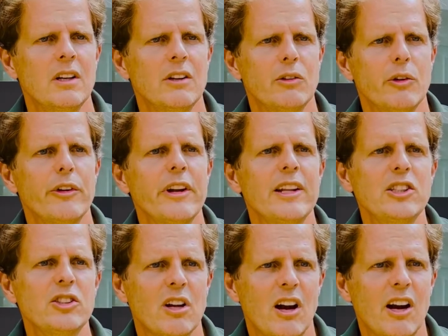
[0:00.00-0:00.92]
We really
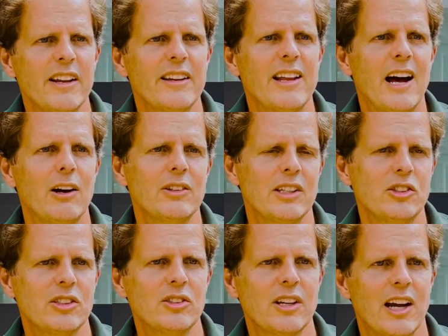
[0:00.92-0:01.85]
started out as
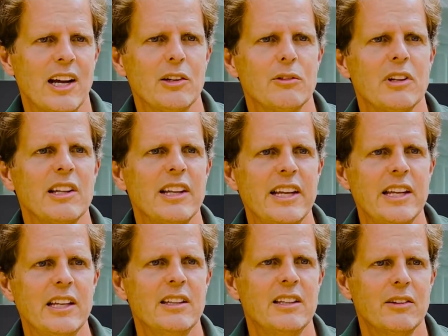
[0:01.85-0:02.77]
this kind of a
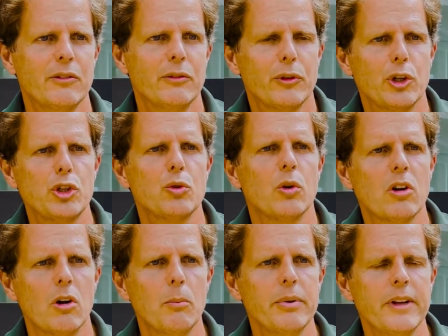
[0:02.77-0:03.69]
lean virtual
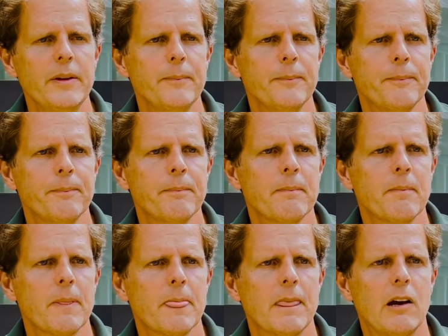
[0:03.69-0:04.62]
company.
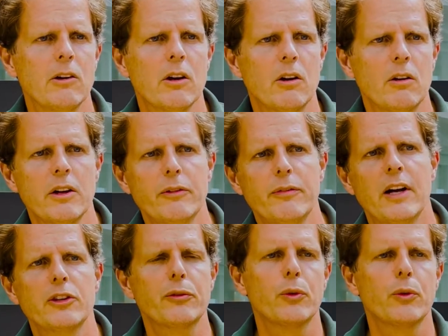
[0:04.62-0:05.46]
Now going fast